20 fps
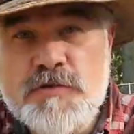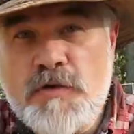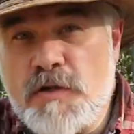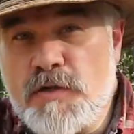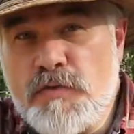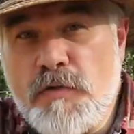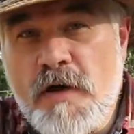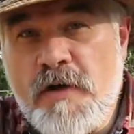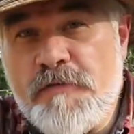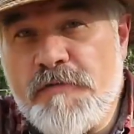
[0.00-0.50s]
So a
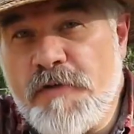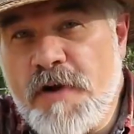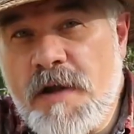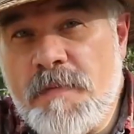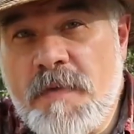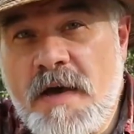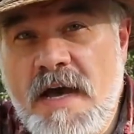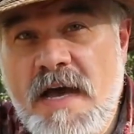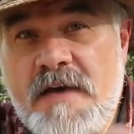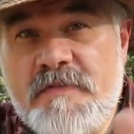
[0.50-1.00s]
12
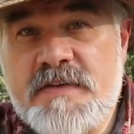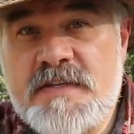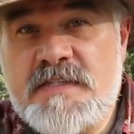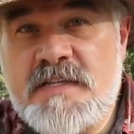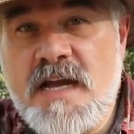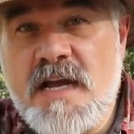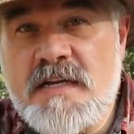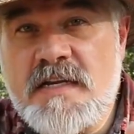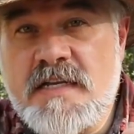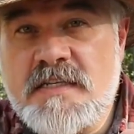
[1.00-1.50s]
frame hive is
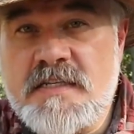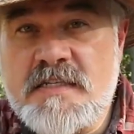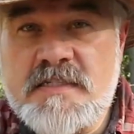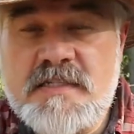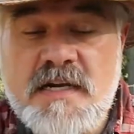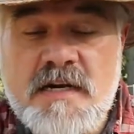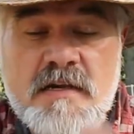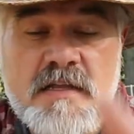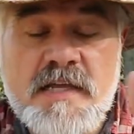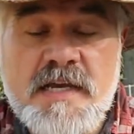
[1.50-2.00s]
not
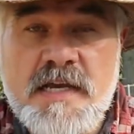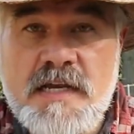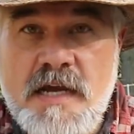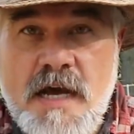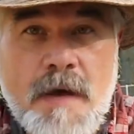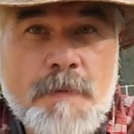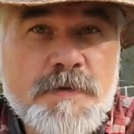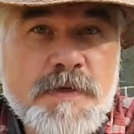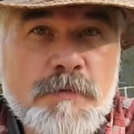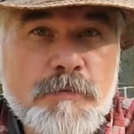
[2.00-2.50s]
necessarily an
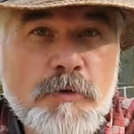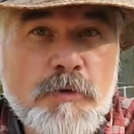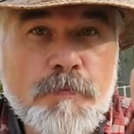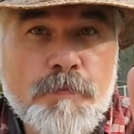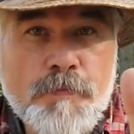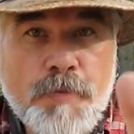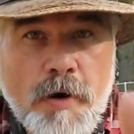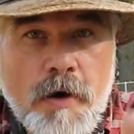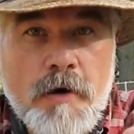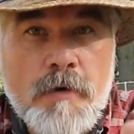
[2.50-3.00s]
optimal
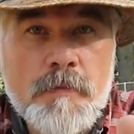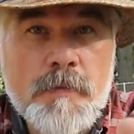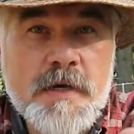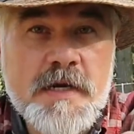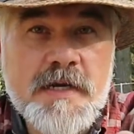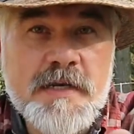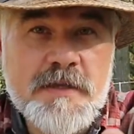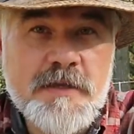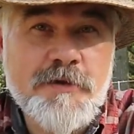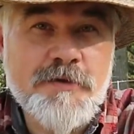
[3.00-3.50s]

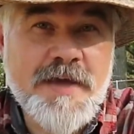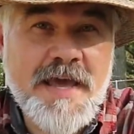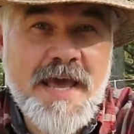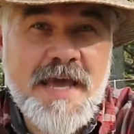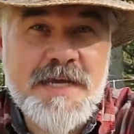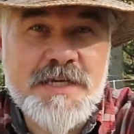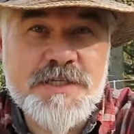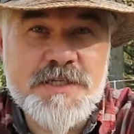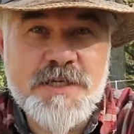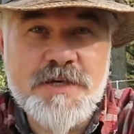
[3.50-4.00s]
permanent
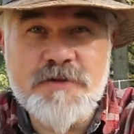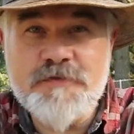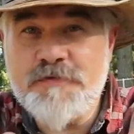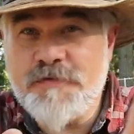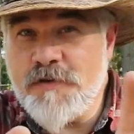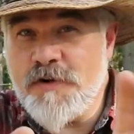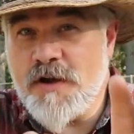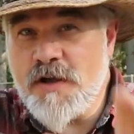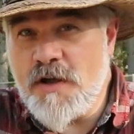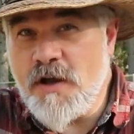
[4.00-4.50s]
location
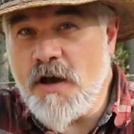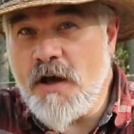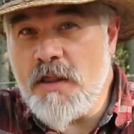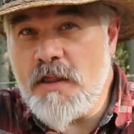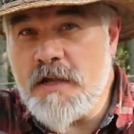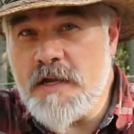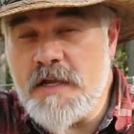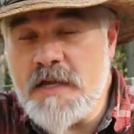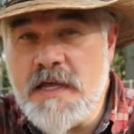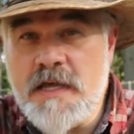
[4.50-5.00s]
for a
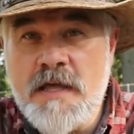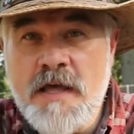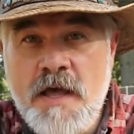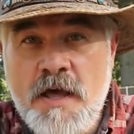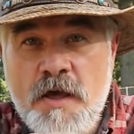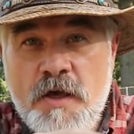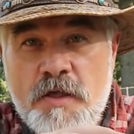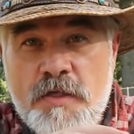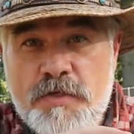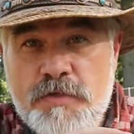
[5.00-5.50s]
colony
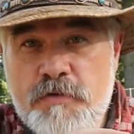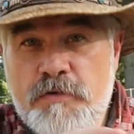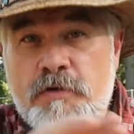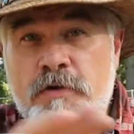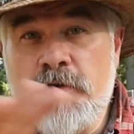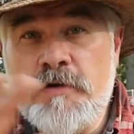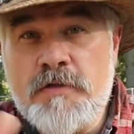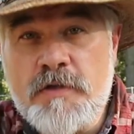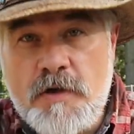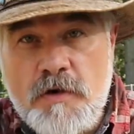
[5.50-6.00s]

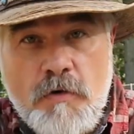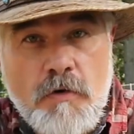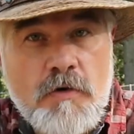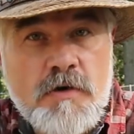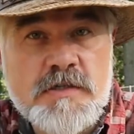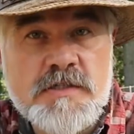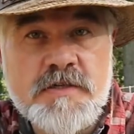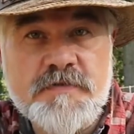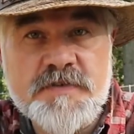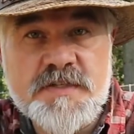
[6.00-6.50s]
through the
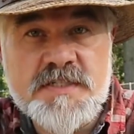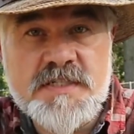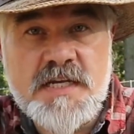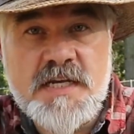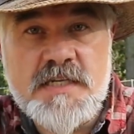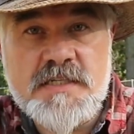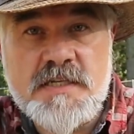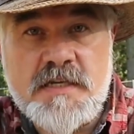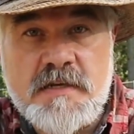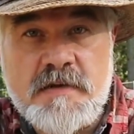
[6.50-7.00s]
course of a
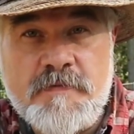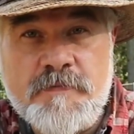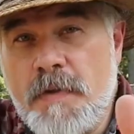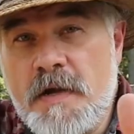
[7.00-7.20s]
season.